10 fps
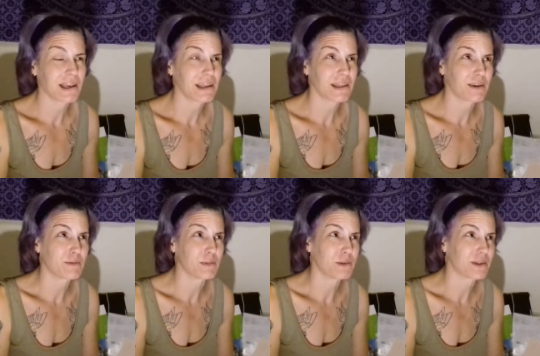I
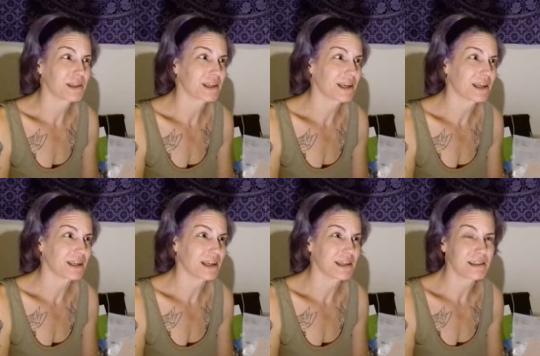love music, and
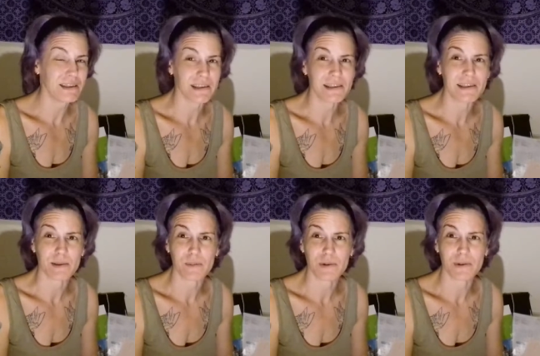I still listen
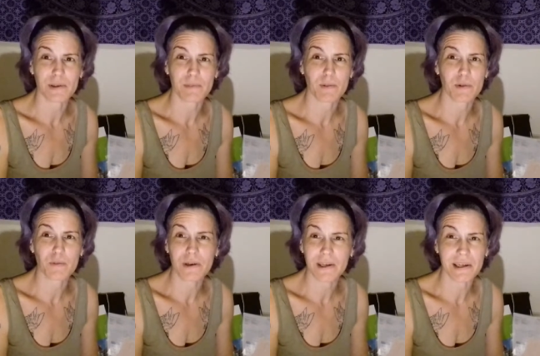to music, but with
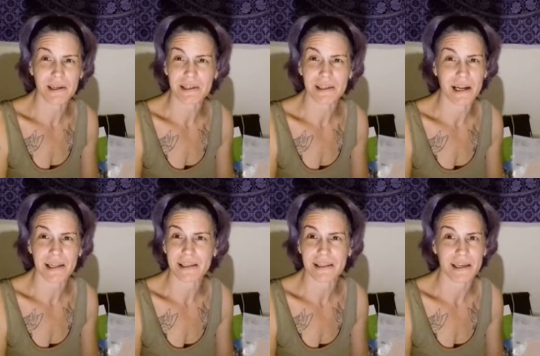one ear it's
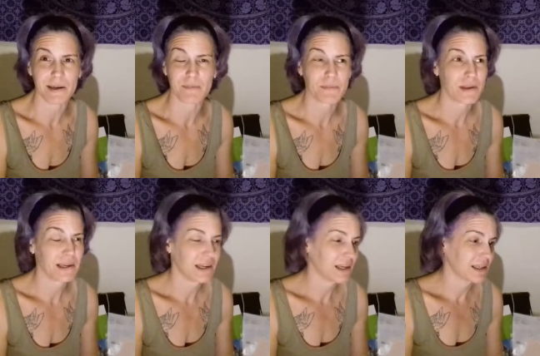not the same.
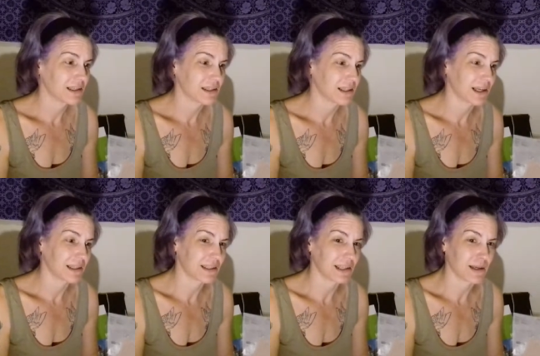It's just not
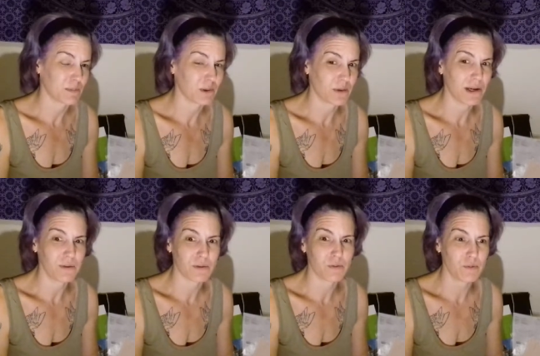the same. So that
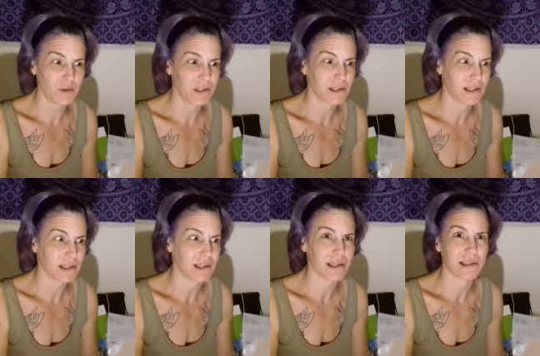was
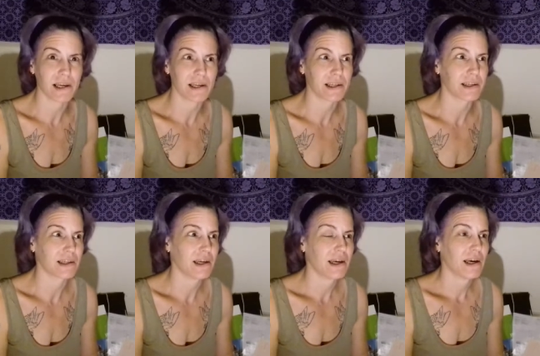really exciting.
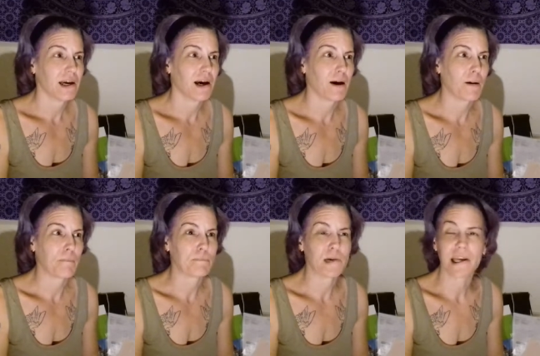
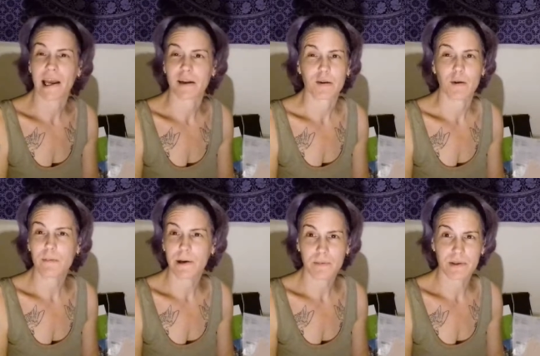Again, no
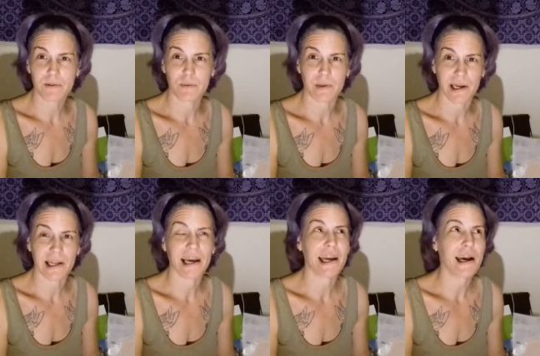promises were
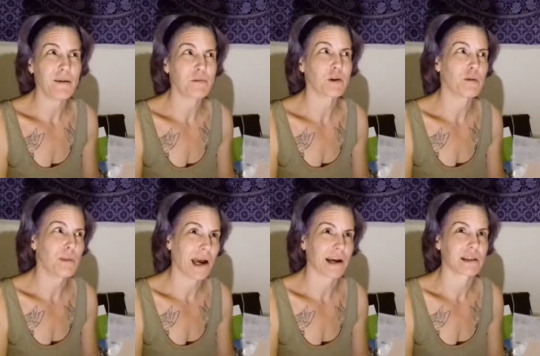made. I have to go
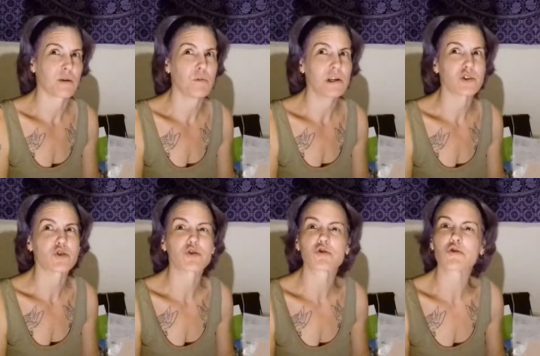back. They want to
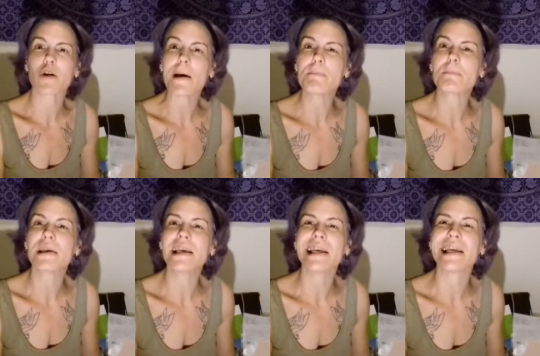strap
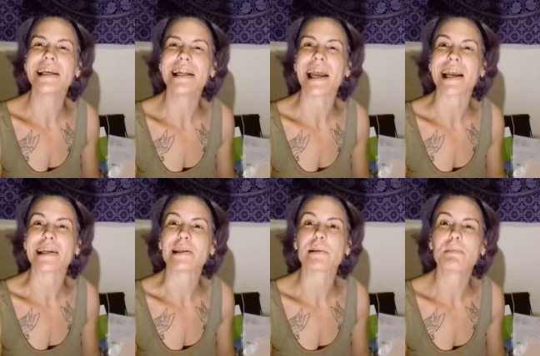me in a
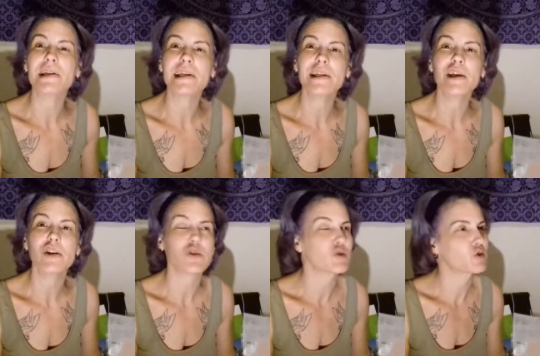spinning
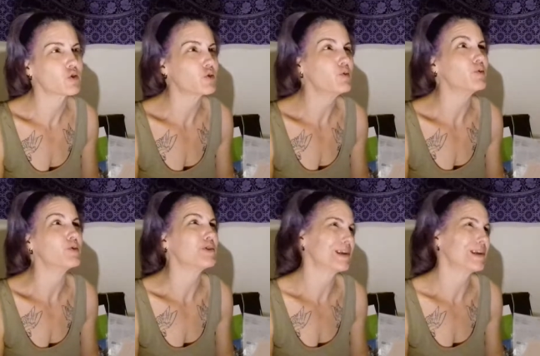stool.